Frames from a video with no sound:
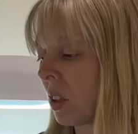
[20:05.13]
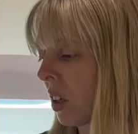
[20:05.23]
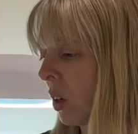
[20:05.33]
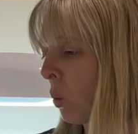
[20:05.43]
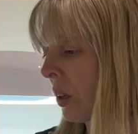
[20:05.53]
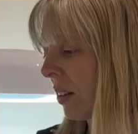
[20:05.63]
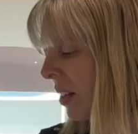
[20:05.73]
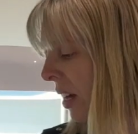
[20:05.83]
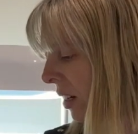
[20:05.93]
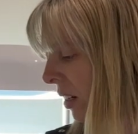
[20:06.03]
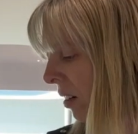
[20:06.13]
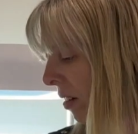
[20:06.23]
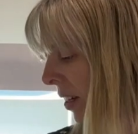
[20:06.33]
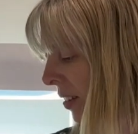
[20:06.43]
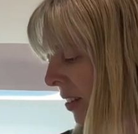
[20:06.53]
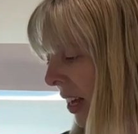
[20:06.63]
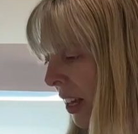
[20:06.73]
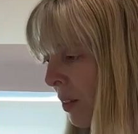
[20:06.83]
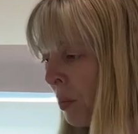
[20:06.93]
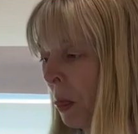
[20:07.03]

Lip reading: kind of wins that little race there.